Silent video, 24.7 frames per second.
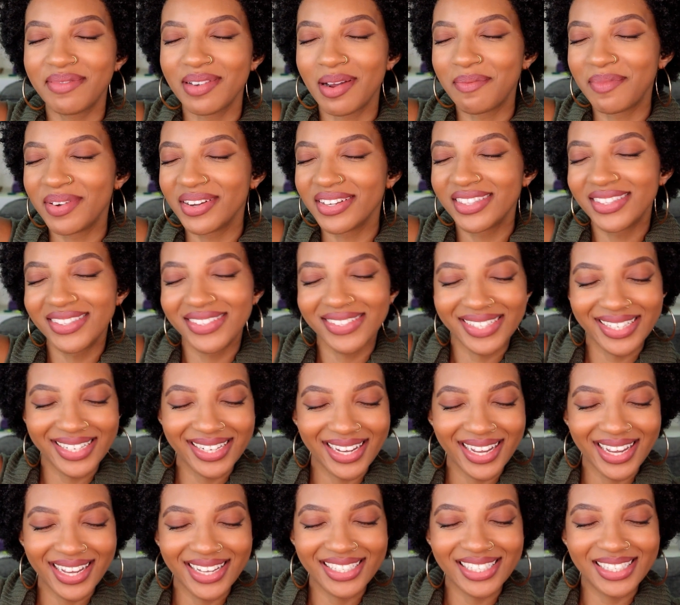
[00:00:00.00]
number 3
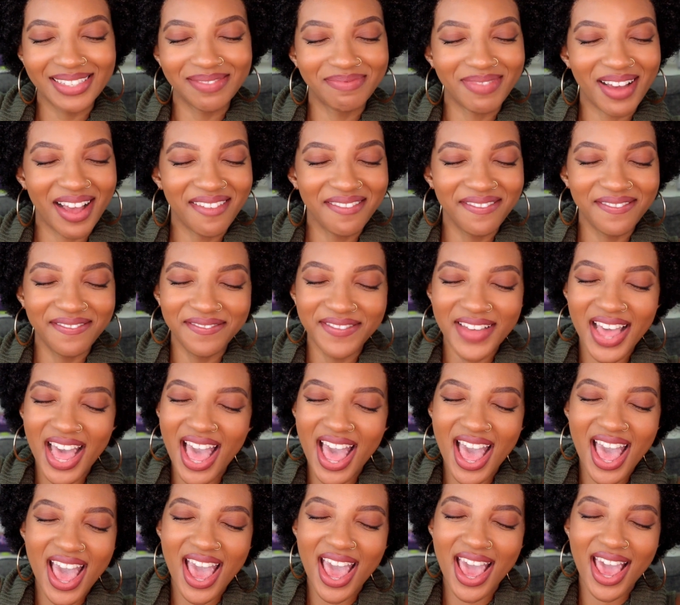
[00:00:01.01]
is my
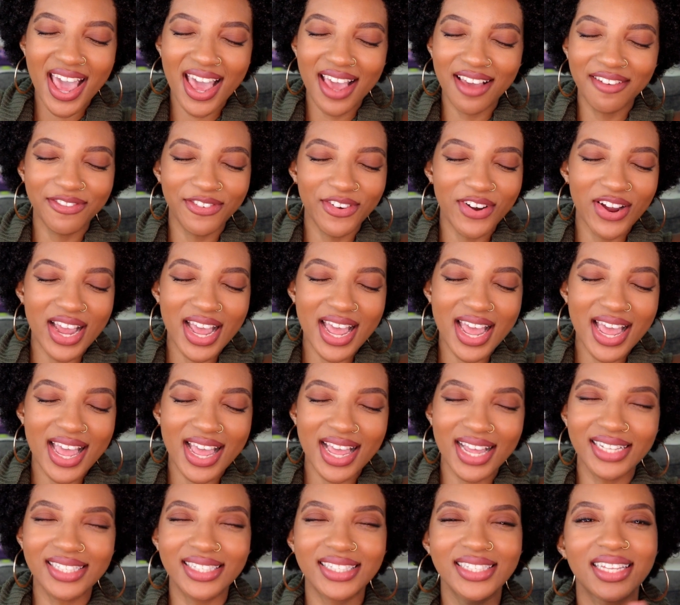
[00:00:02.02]

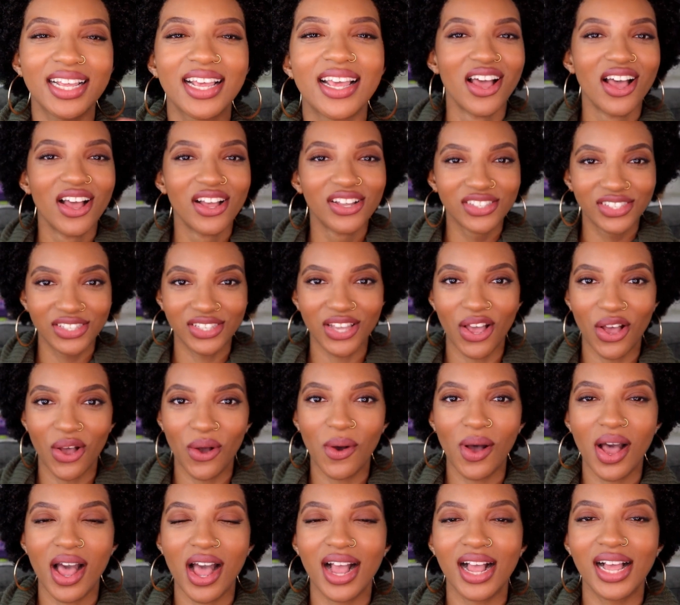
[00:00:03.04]
favorite.
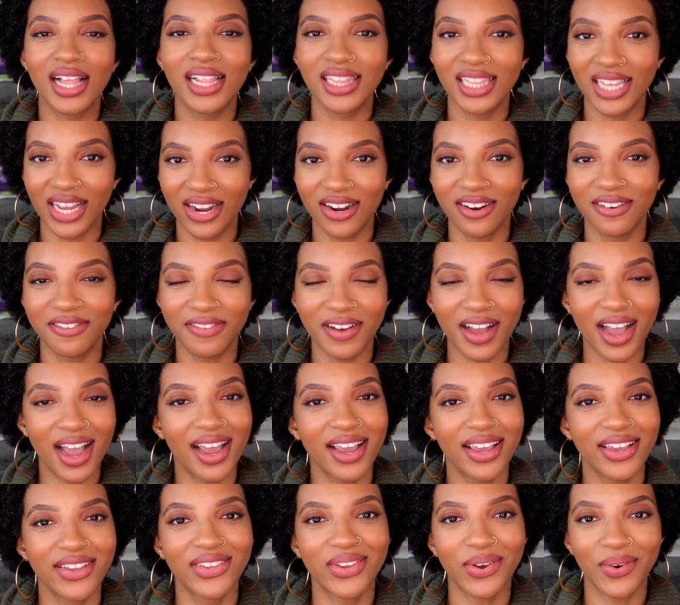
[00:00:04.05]
So
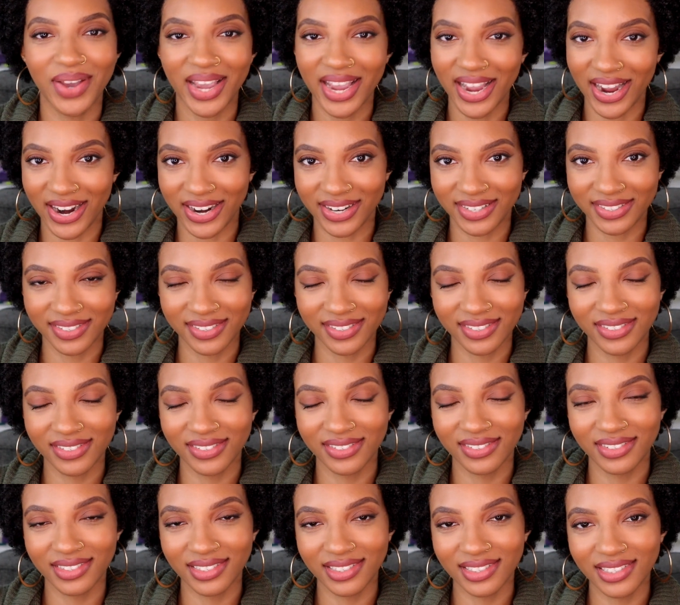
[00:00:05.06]
clarify your hair.
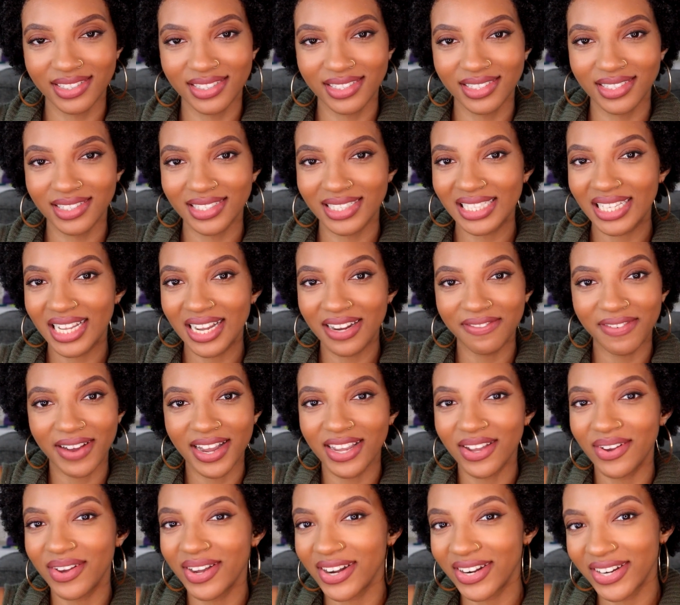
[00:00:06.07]
Clarify
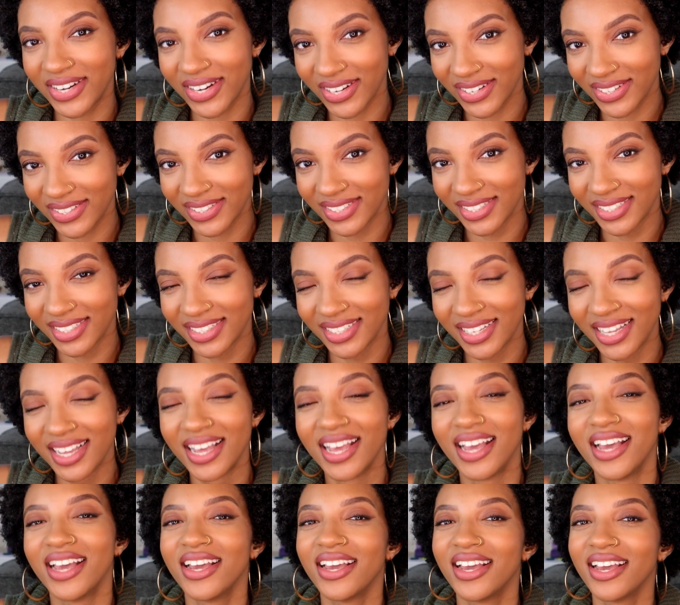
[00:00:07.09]
your hair, girl.
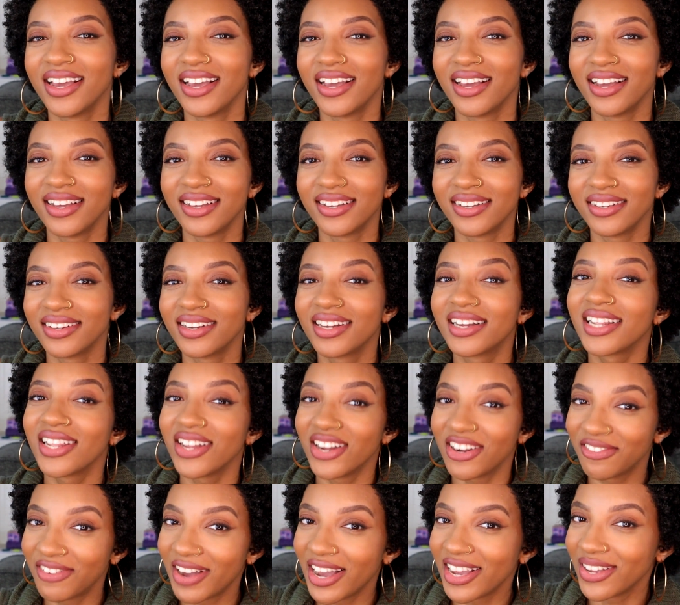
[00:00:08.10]

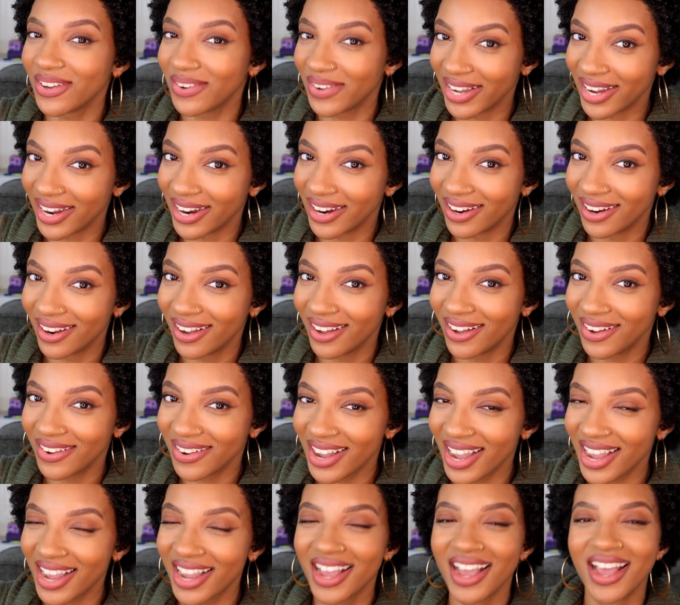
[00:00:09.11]
Clarify your hair,
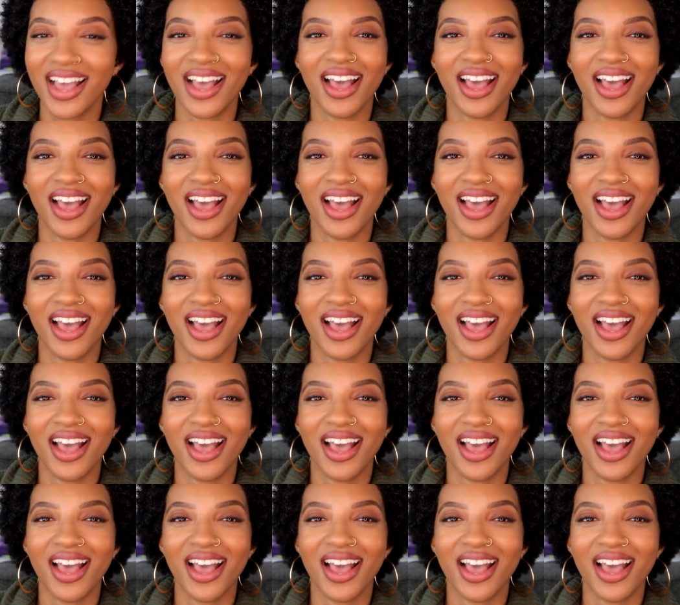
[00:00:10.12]
okay?